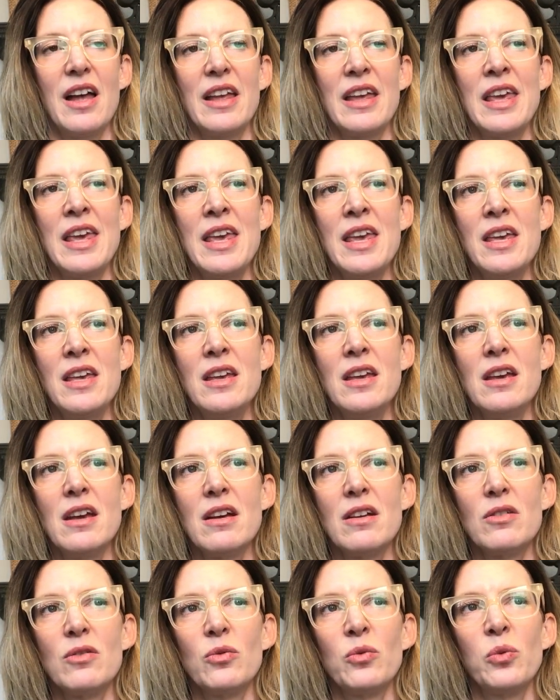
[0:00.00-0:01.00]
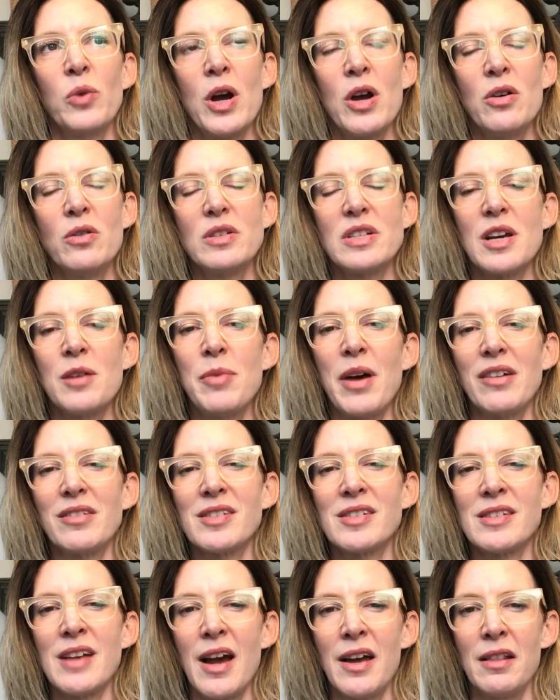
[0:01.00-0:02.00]
He wrote about
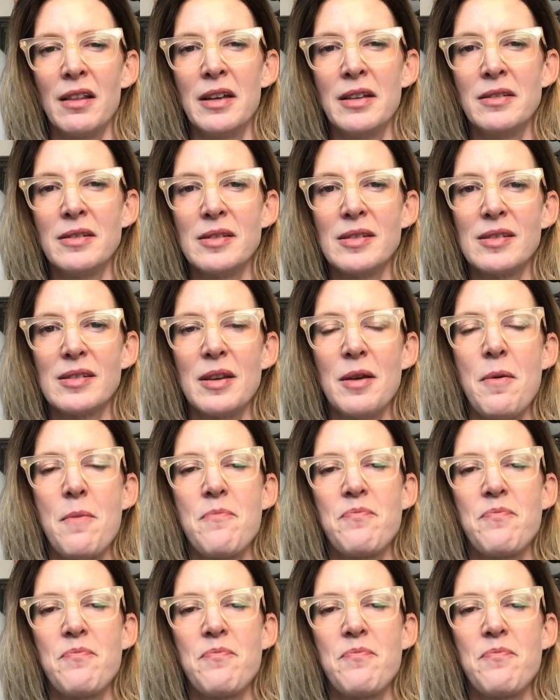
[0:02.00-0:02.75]
silence